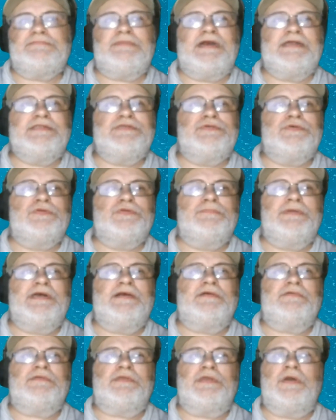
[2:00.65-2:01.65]
to my tool
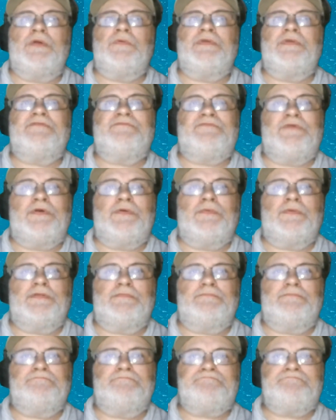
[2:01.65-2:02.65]
belt going
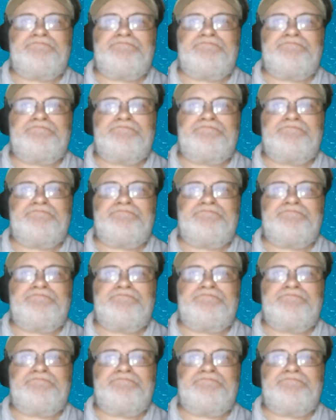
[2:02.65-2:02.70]
forward.